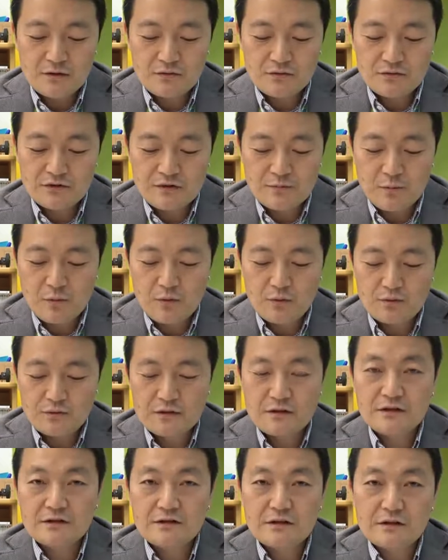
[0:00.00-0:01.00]
to support
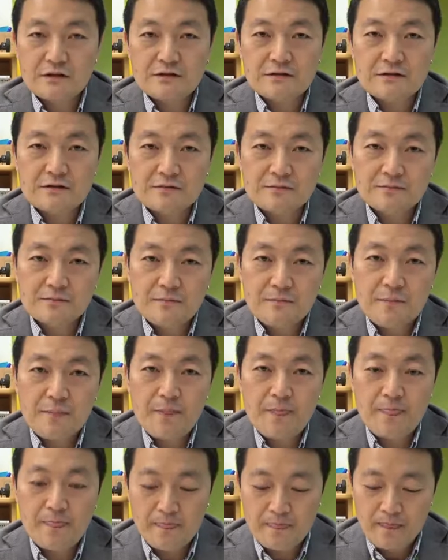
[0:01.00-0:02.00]
teachers.
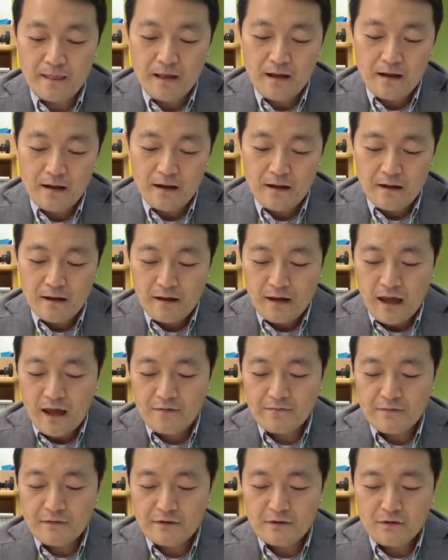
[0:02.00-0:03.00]

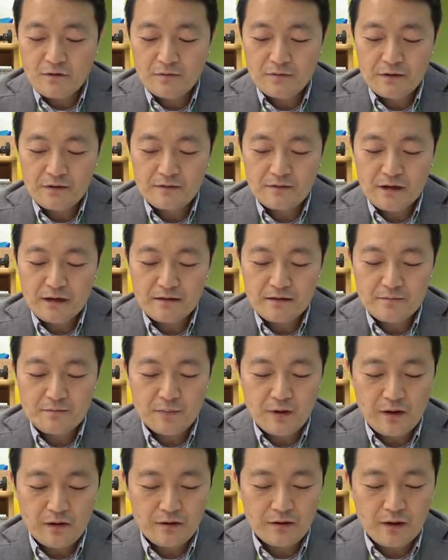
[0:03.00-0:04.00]
After COVID-19
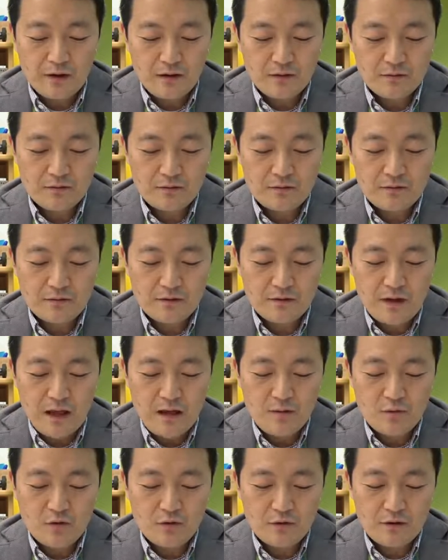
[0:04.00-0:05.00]
breakout, the
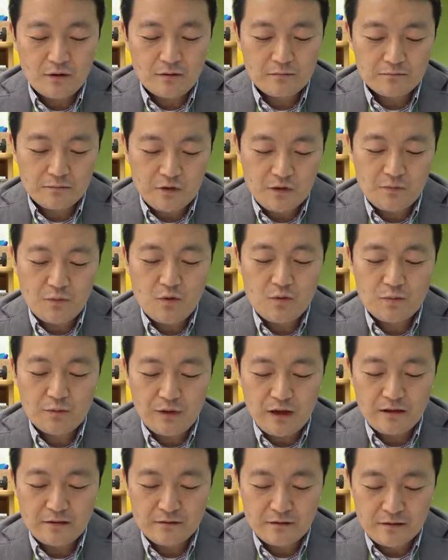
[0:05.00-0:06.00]
MOE
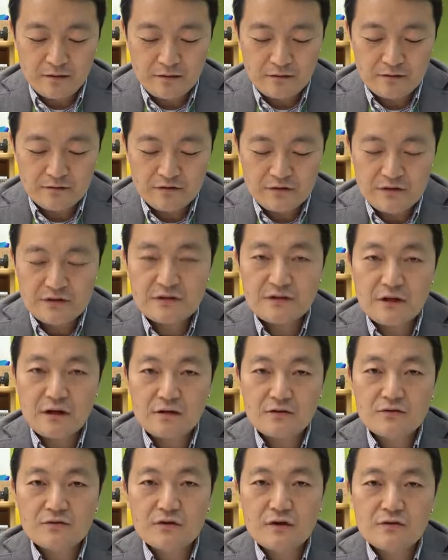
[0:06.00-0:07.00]
appropriated
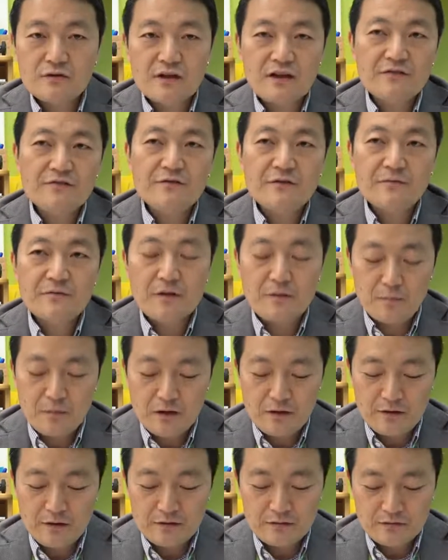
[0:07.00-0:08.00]
additional $250
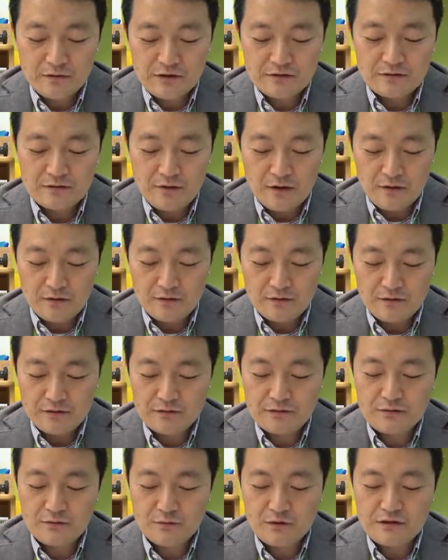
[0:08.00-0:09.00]
million,
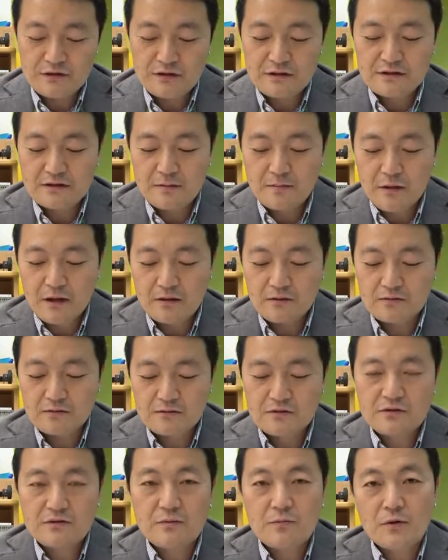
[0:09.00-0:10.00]
which is
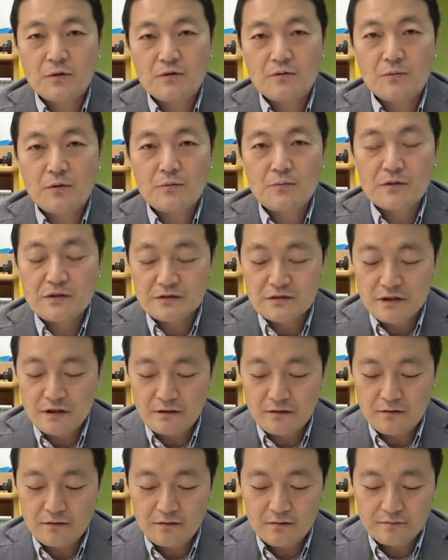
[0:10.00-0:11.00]
about
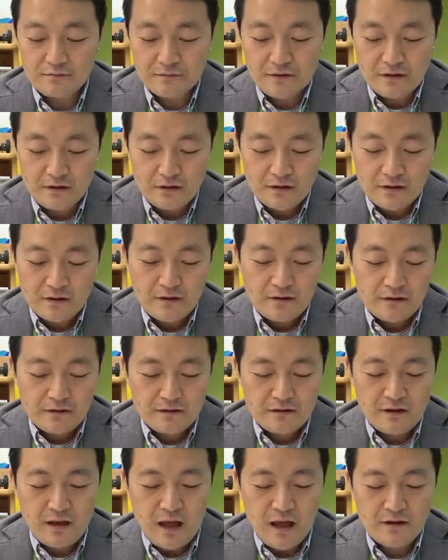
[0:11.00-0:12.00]
0.4% of
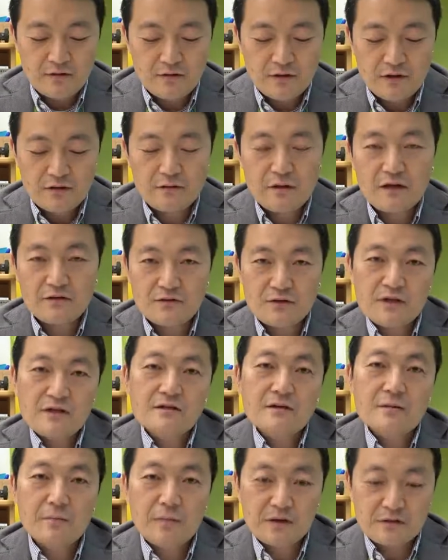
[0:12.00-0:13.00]
the annual
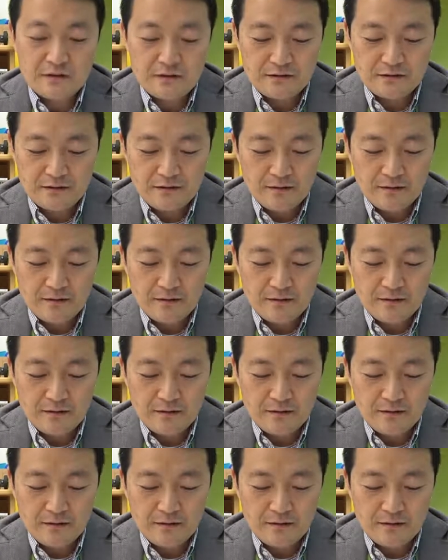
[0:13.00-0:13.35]
education budget.